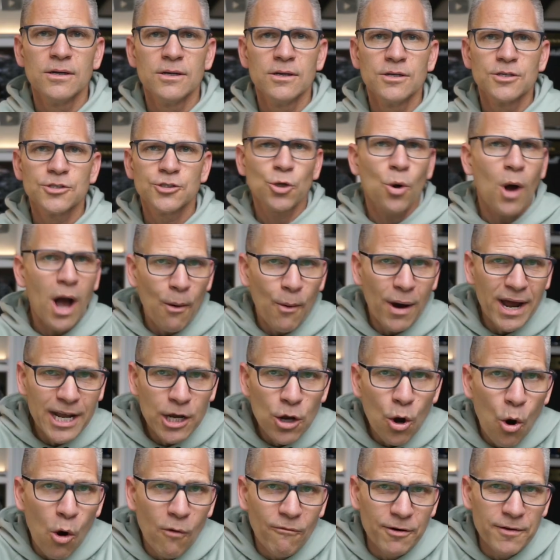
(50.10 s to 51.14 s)
So I want to
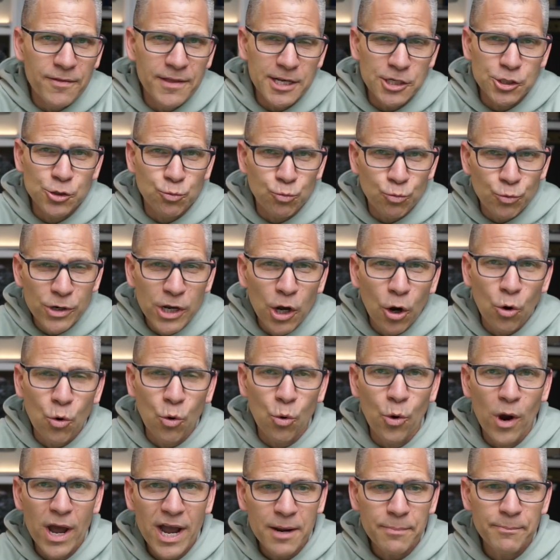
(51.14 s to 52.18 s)
go over this real
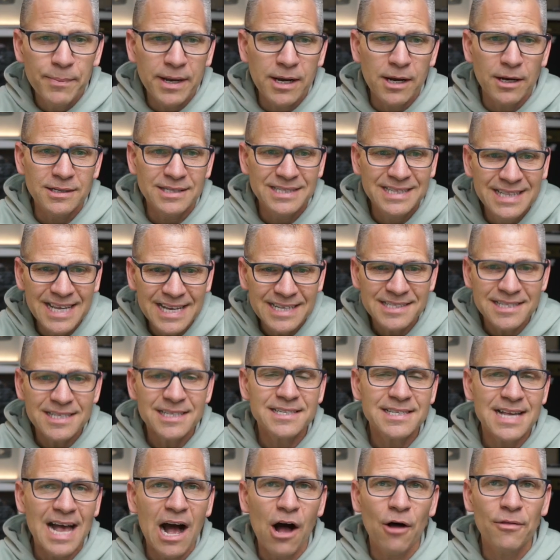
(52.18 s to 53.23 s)
quick because this is
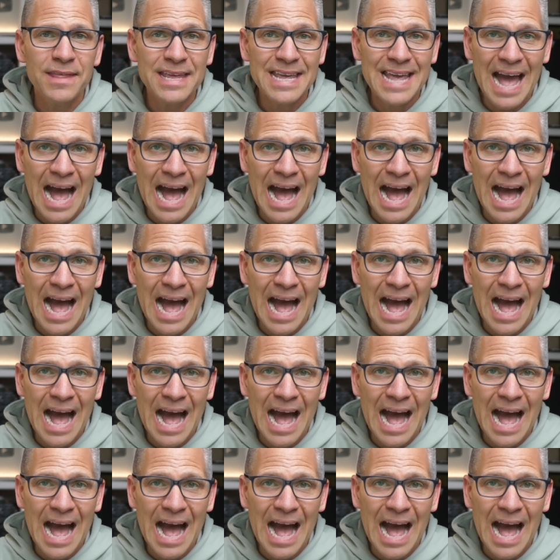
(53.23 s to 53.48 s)
how the